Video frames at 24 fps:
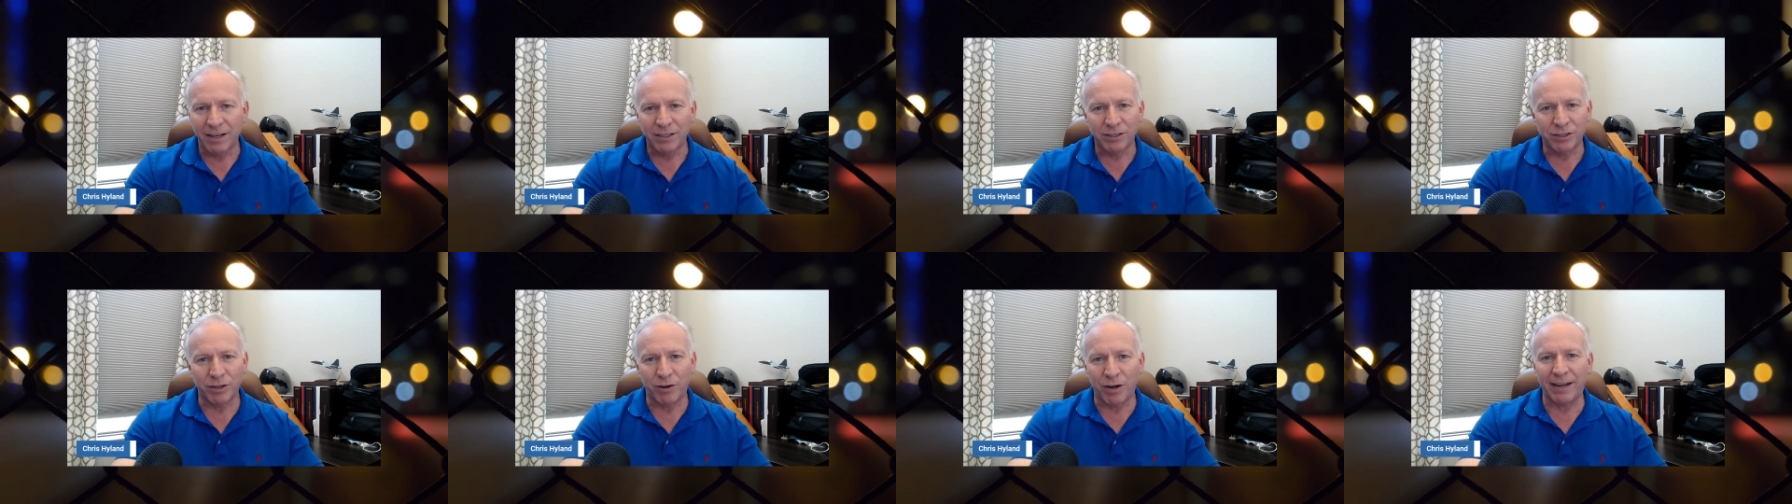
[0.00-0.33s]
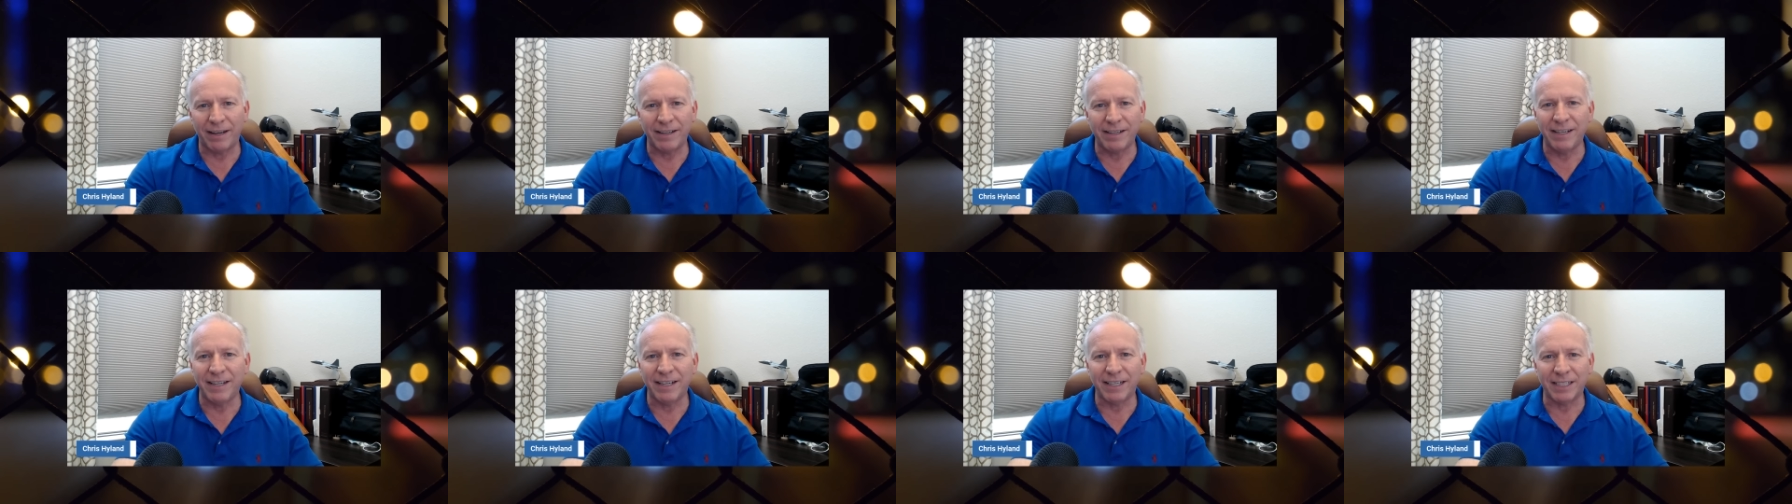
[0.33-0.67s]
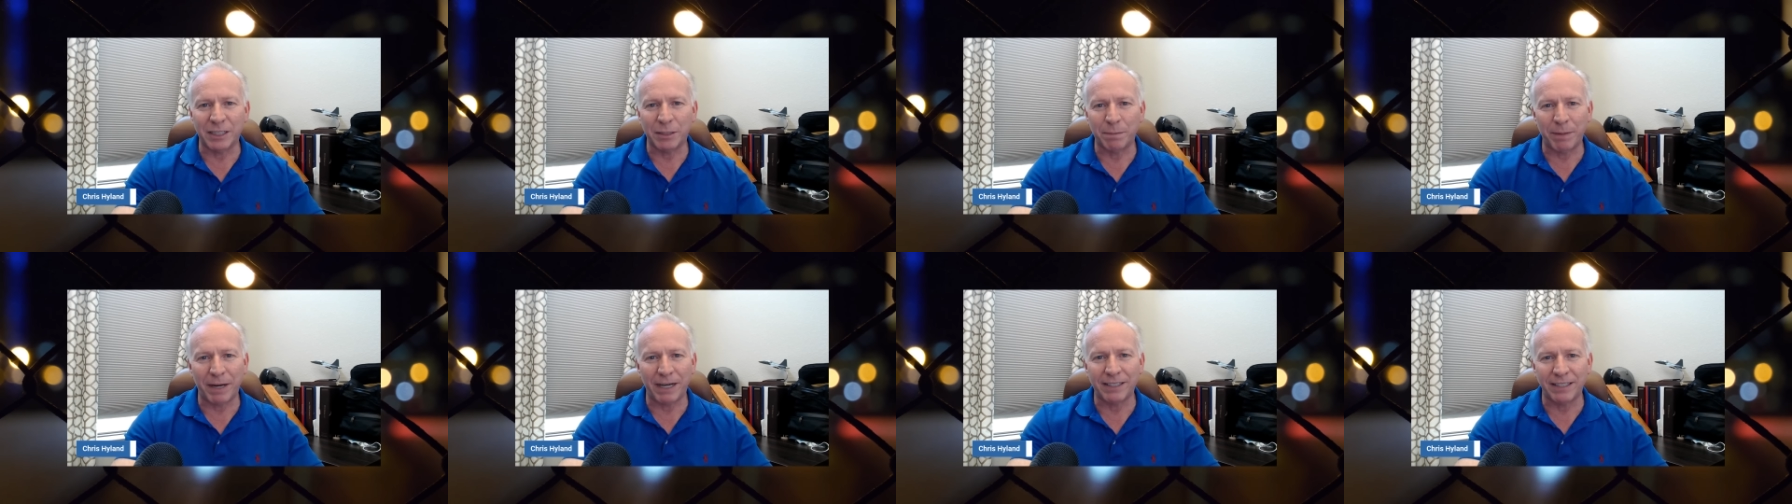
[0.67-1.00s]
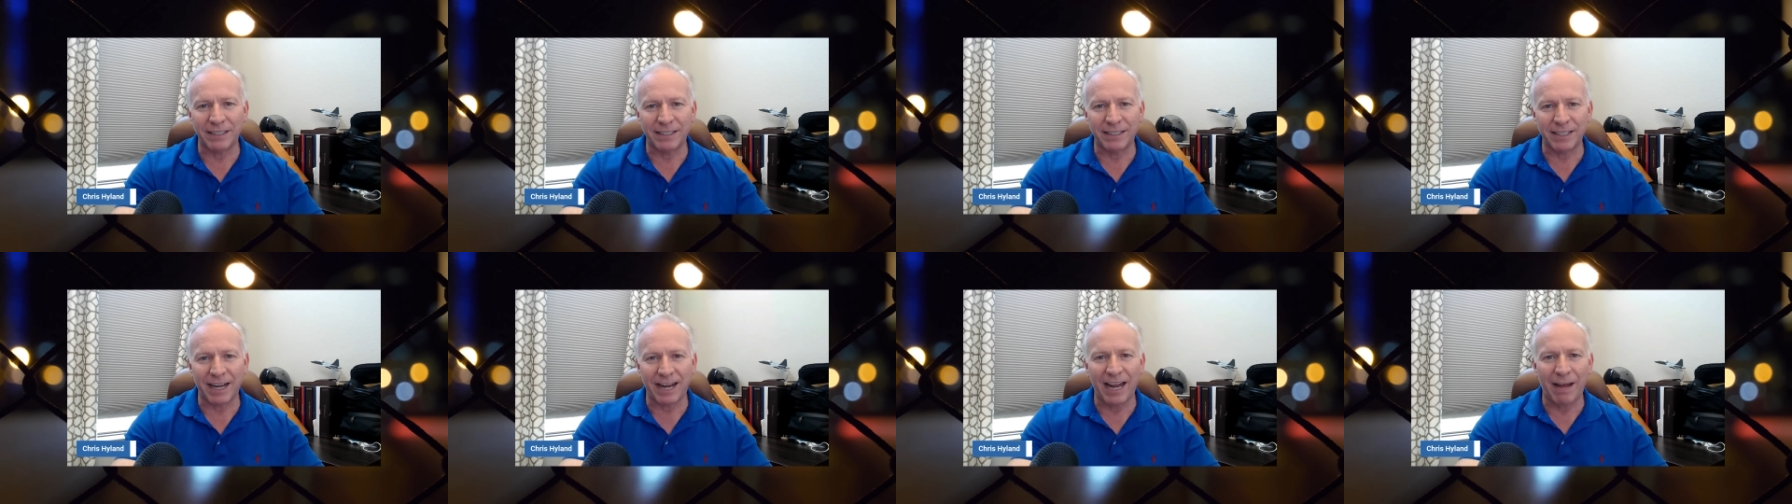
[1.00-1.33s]
So I didn't expect
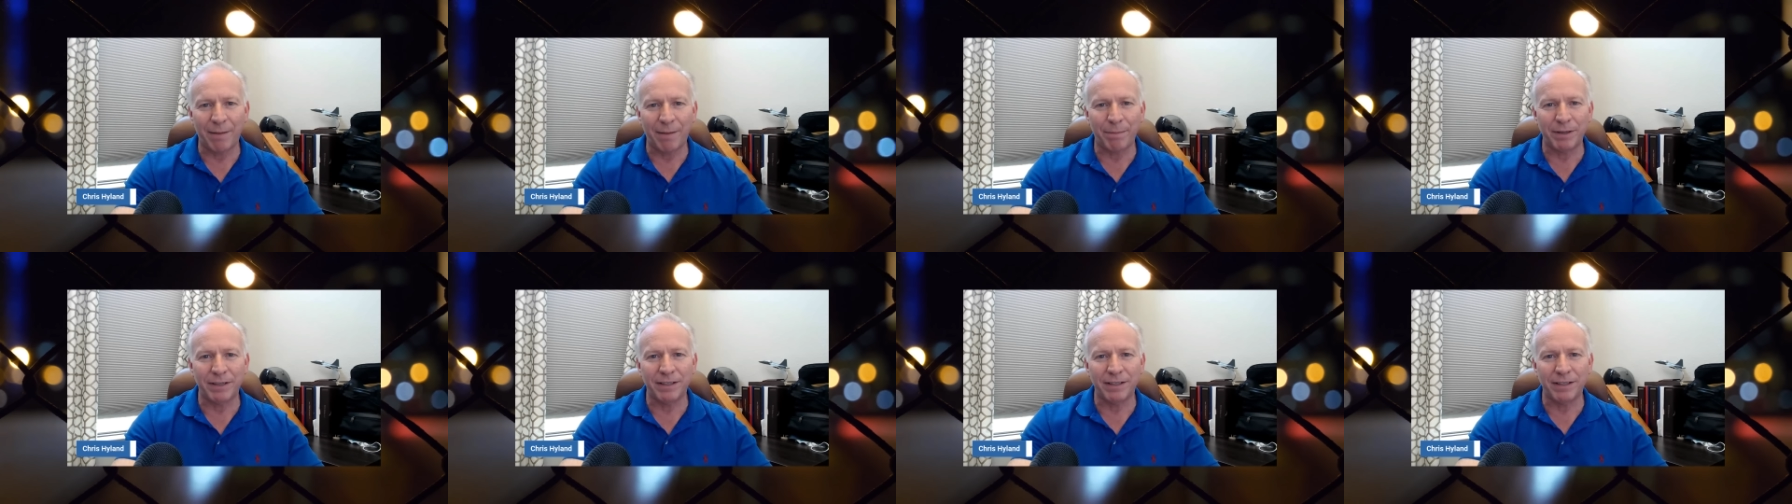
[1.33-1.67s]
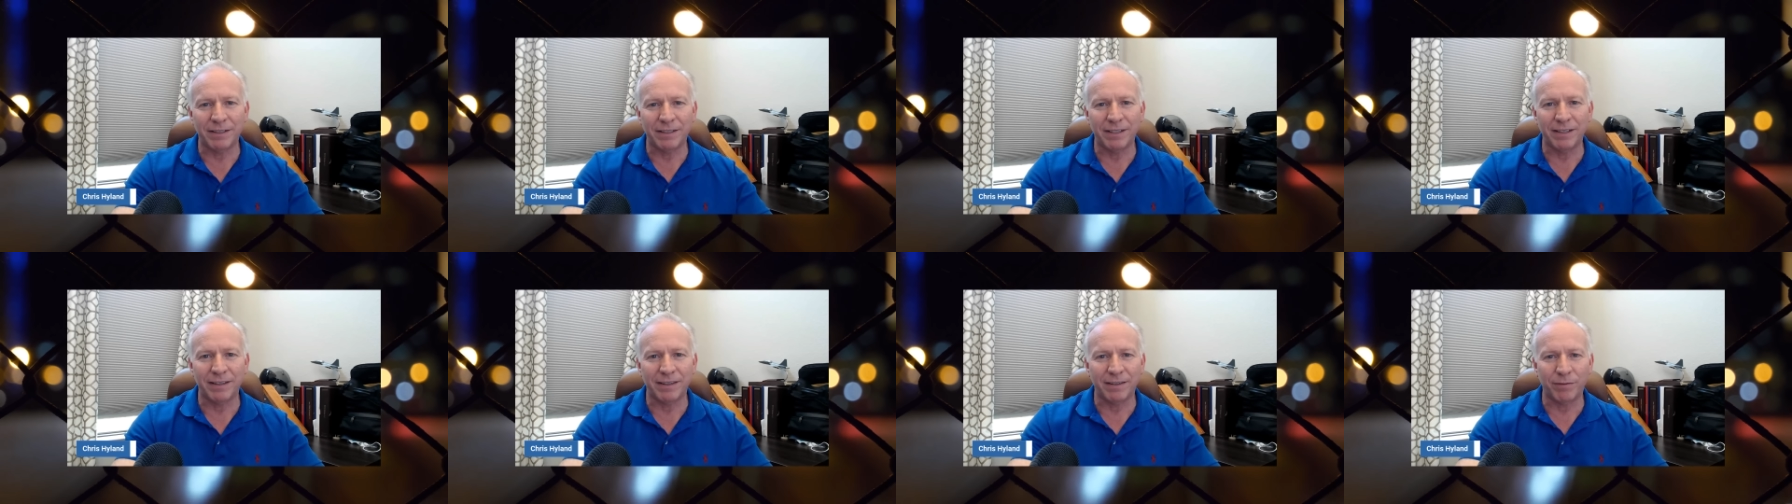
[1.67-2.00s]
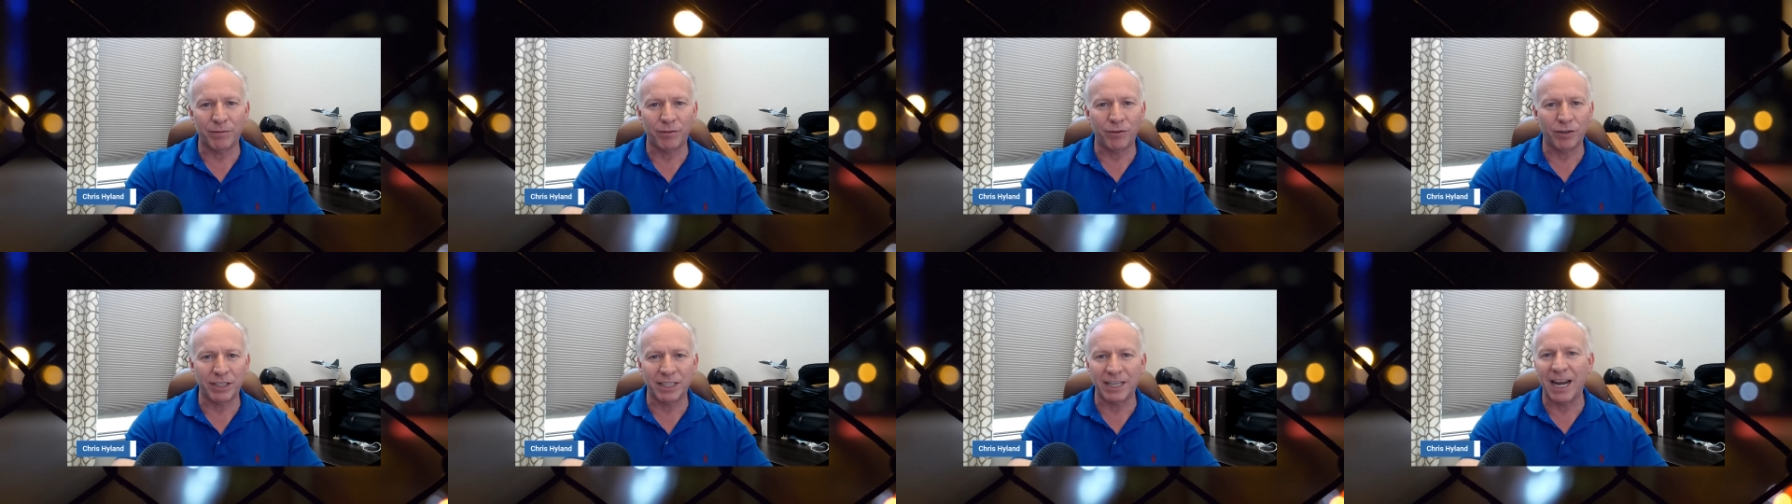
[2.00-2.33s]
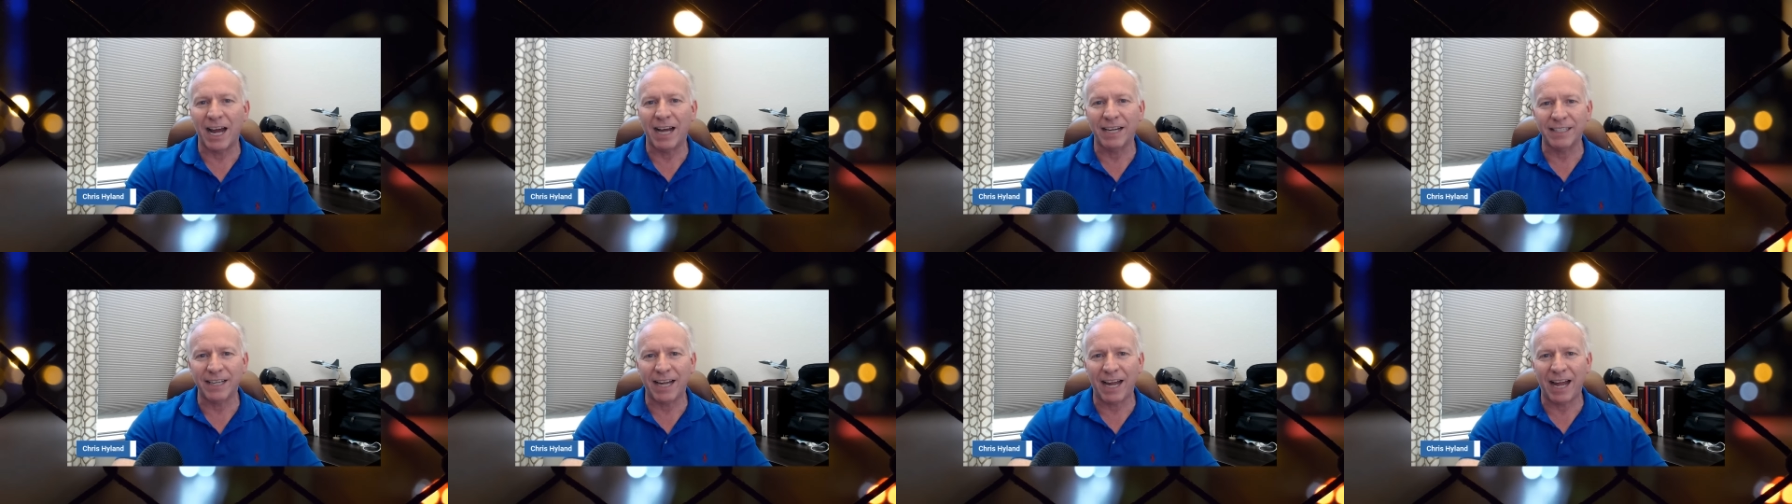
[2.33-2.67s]
it to happen, to, for it
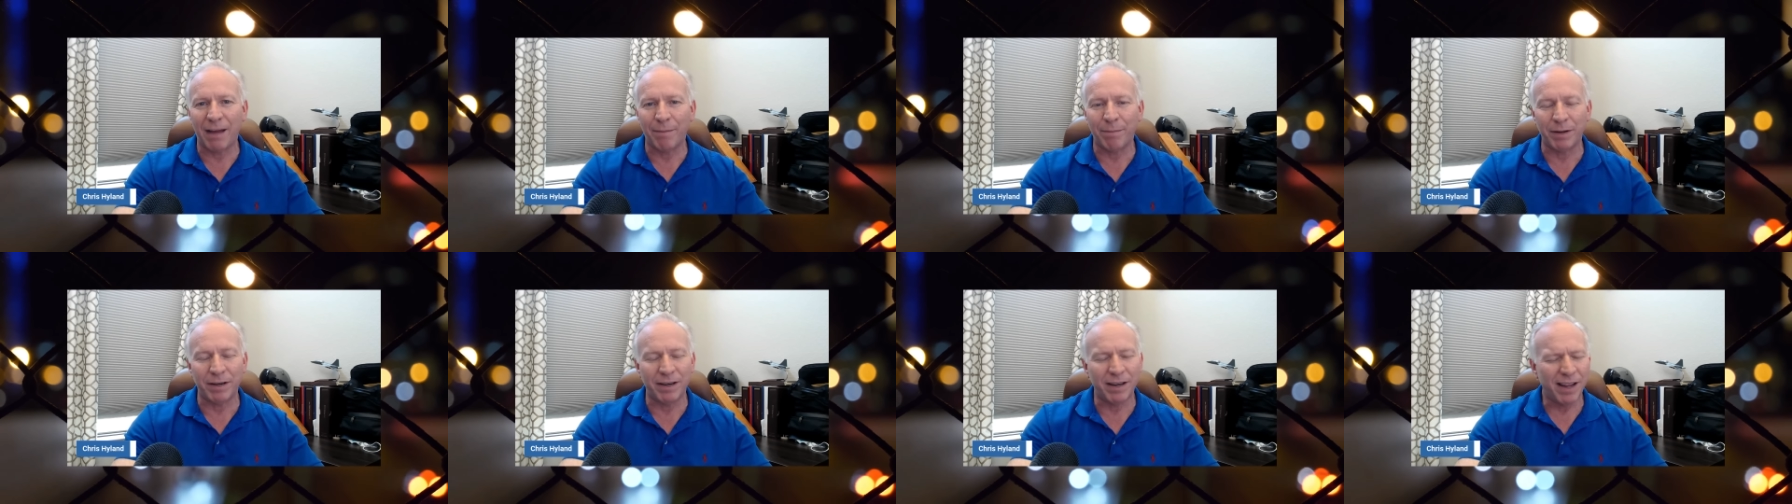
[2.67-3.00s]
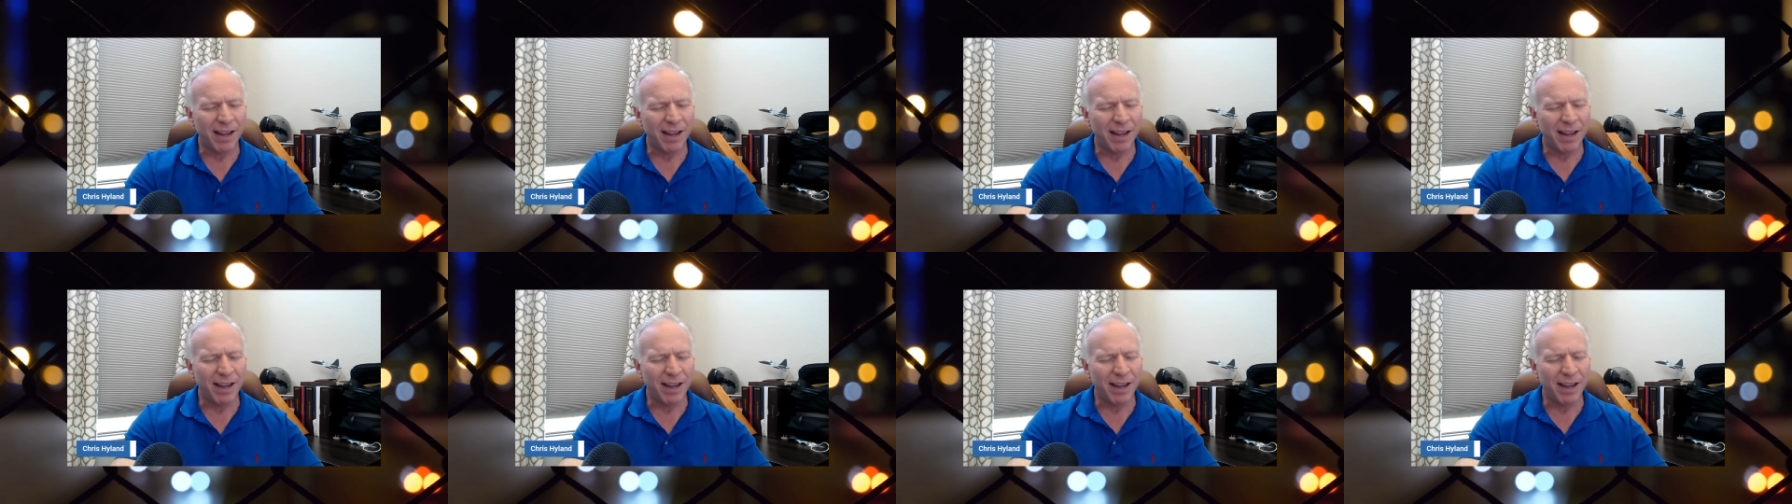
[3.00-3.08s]
not to happen,